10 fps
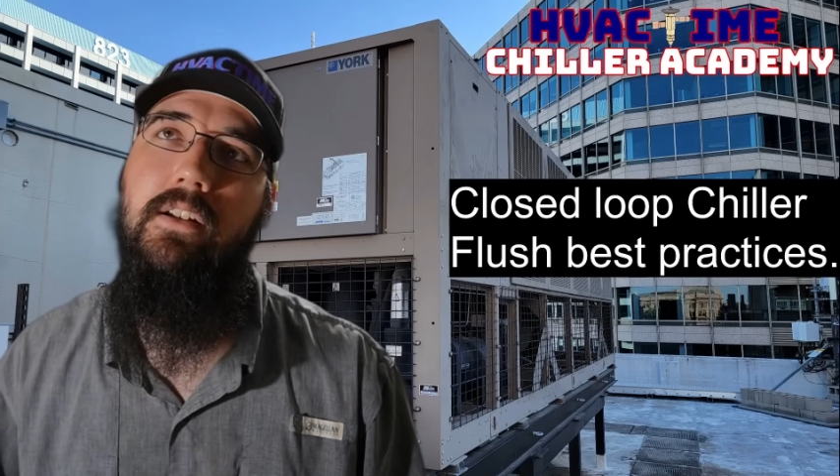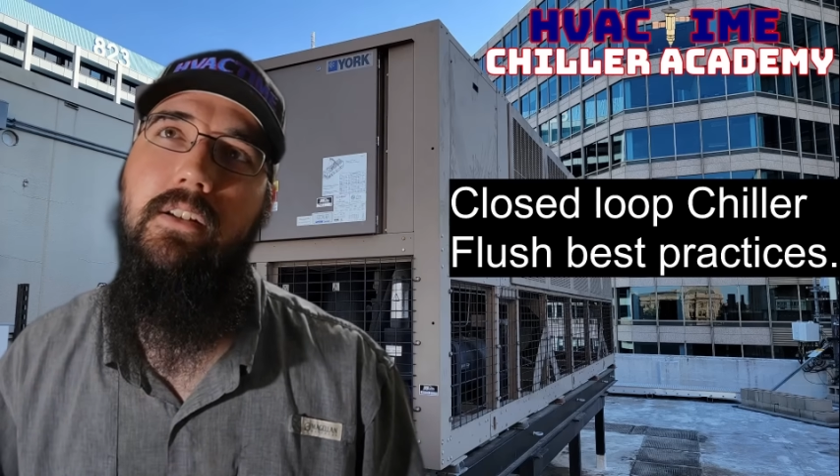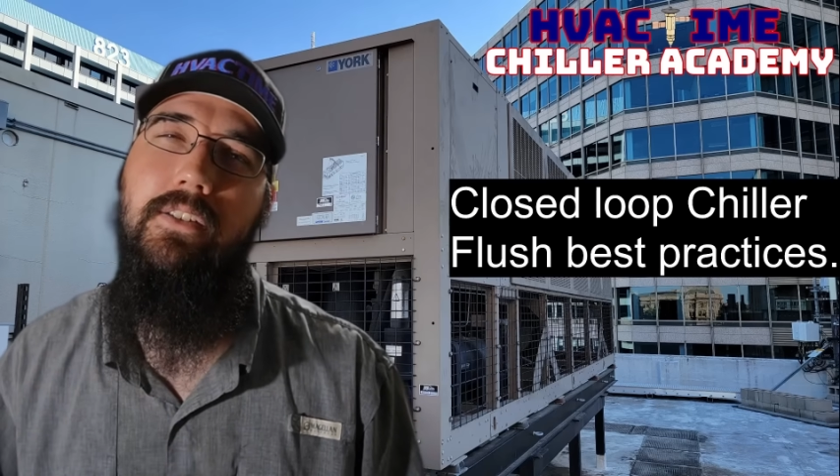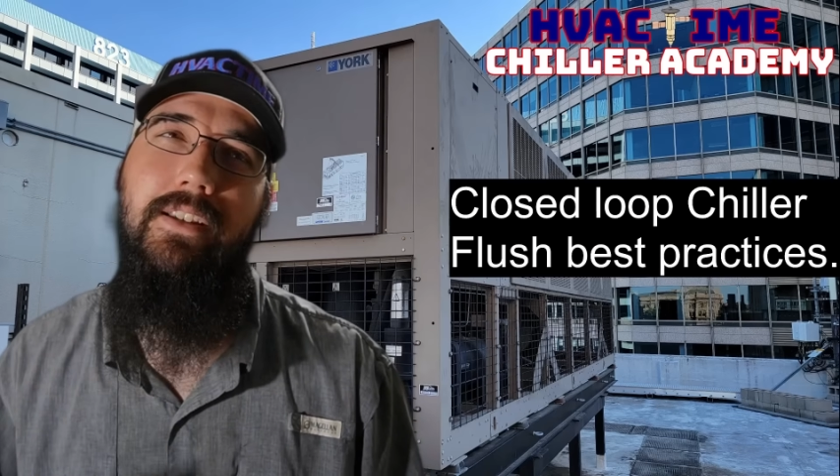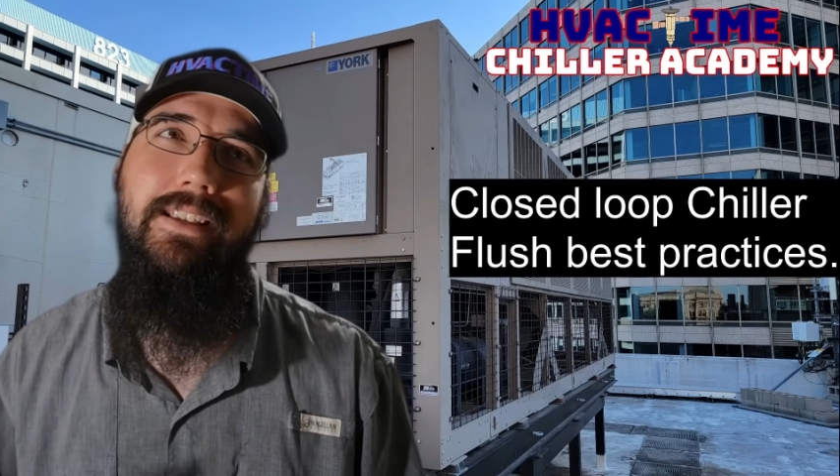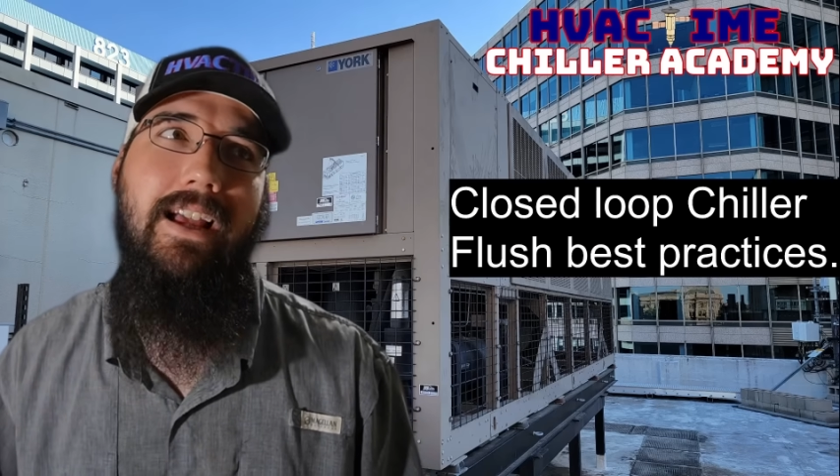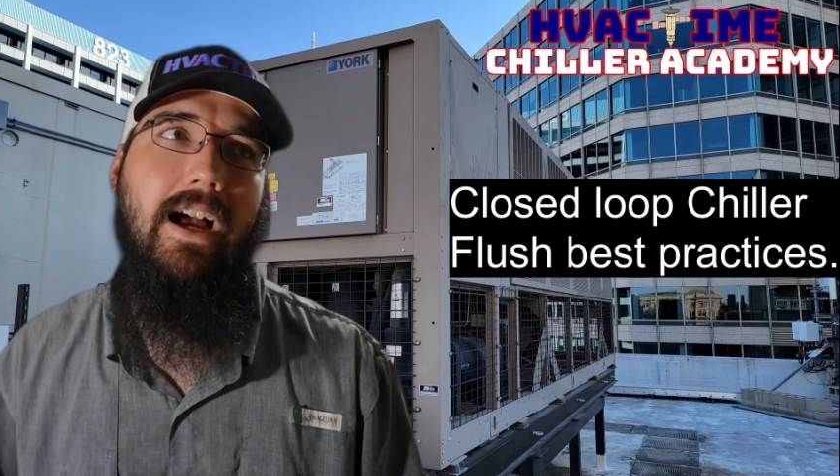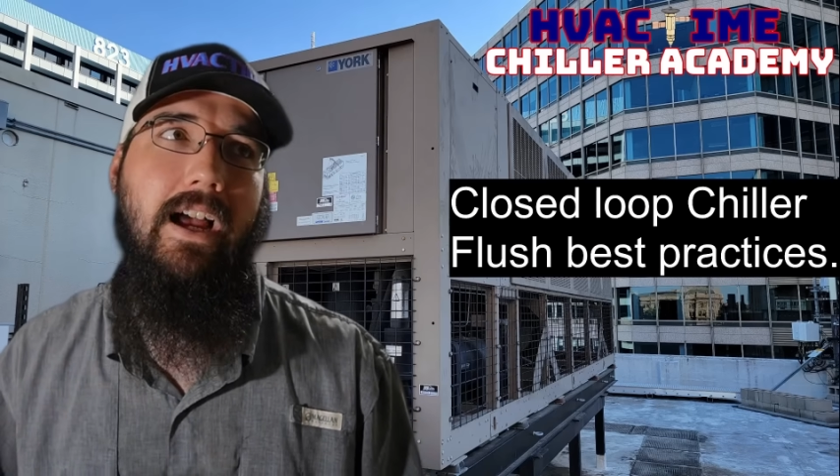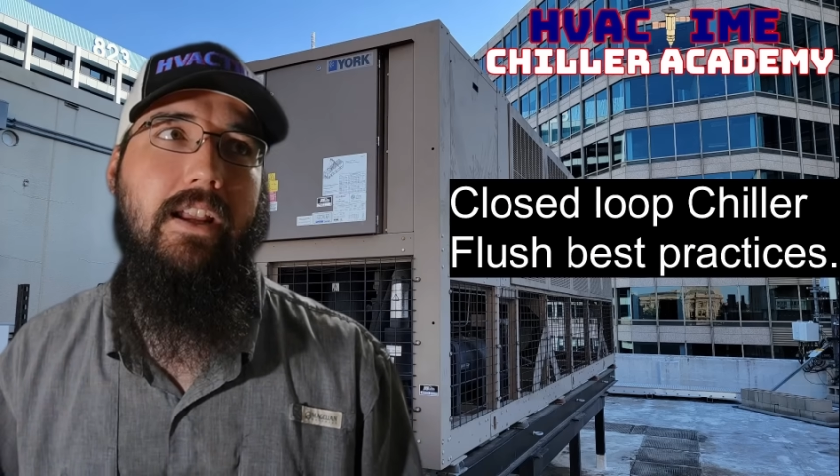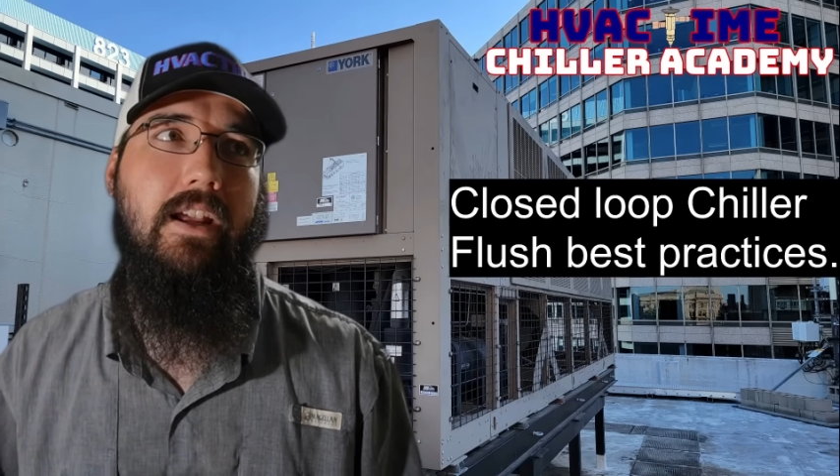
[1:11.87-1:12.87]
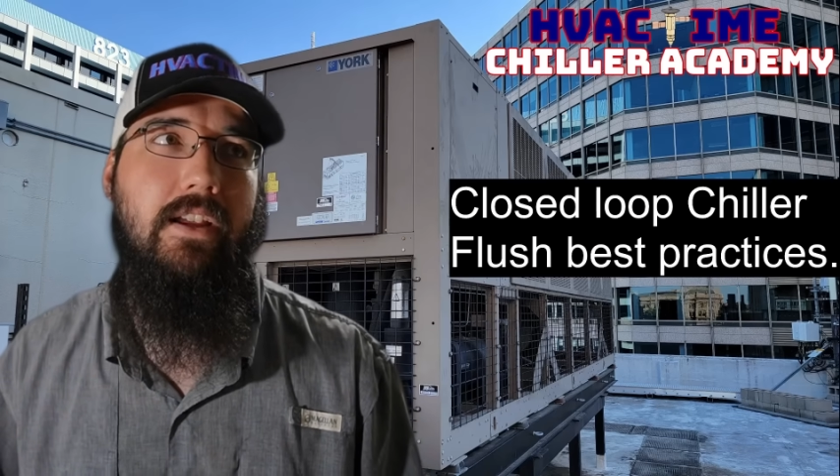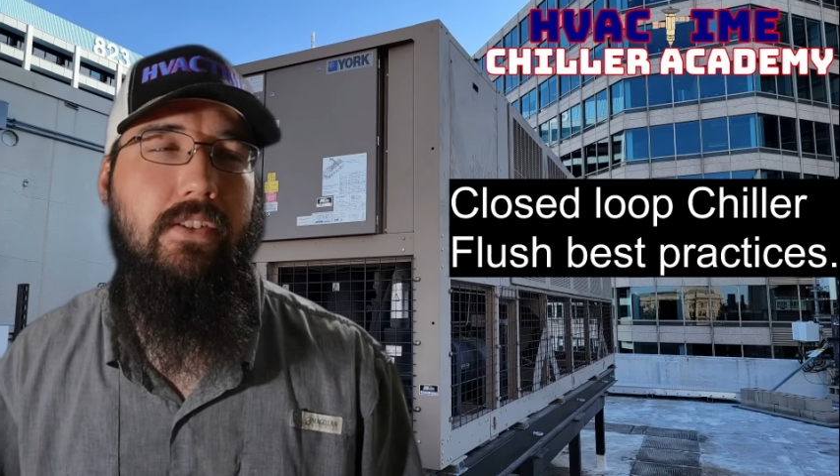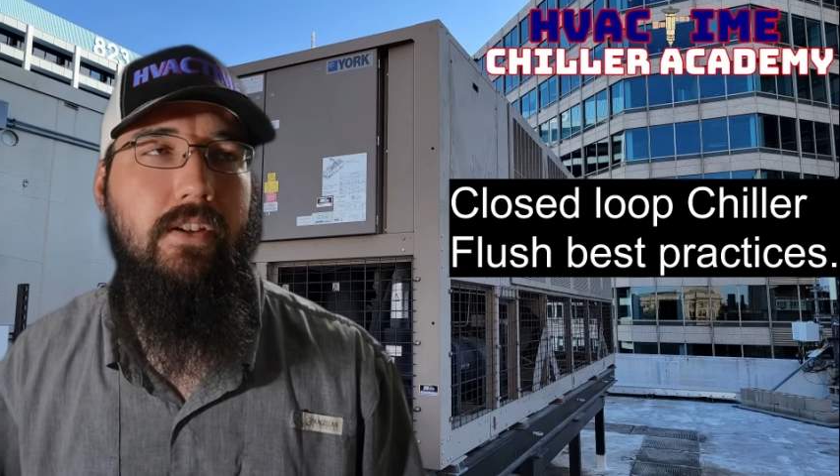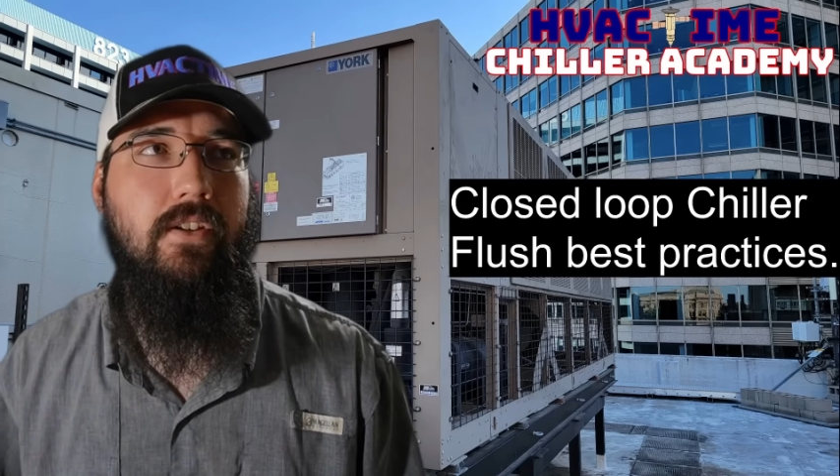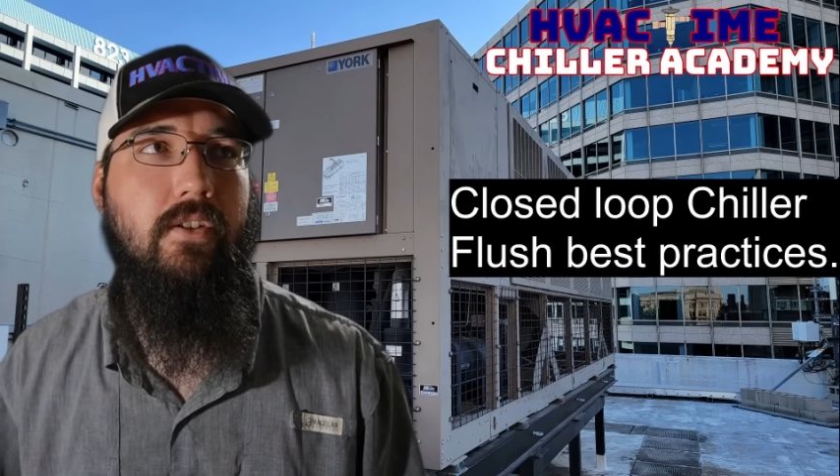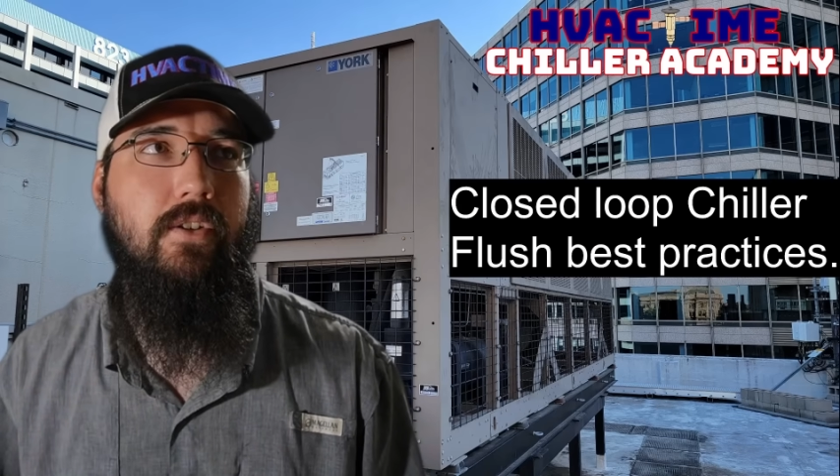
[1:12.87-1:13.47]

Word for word: is it deionizing